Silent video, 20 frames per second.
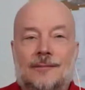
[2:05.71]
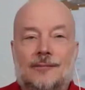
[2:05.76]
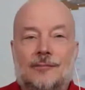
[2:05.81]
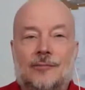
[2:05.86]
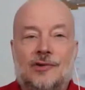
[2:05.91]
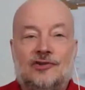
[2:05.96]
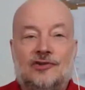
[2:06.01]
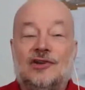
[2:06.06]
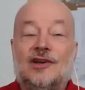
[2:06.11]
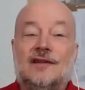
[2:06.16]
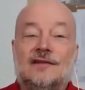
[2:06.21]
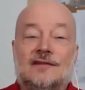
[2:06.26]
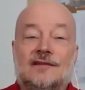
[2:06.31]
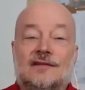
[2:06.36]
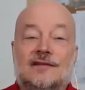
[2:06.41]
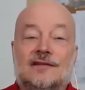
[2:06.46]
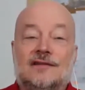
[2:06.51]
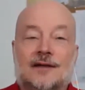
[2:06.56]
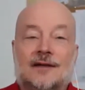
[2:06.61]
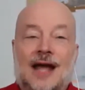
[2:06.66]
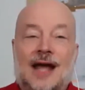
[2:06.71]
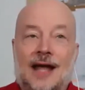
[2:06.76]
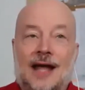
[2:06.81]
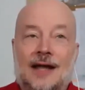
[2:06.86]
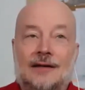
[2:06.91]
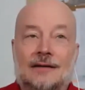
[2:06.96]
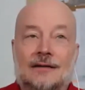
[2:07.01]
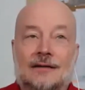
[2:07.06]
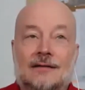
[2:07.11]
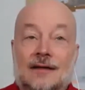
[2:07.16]
which it isn't,
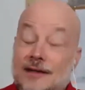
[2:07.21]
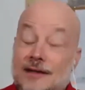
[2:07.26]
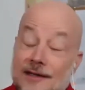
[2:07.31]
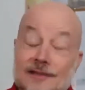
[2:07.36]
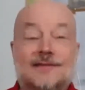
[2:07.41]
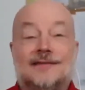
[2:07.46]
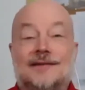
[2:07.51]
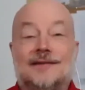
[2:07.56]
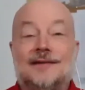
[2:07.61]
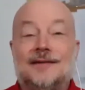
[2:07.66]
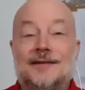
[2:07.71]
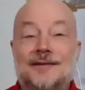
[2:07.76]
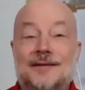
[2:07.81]
and it isn't.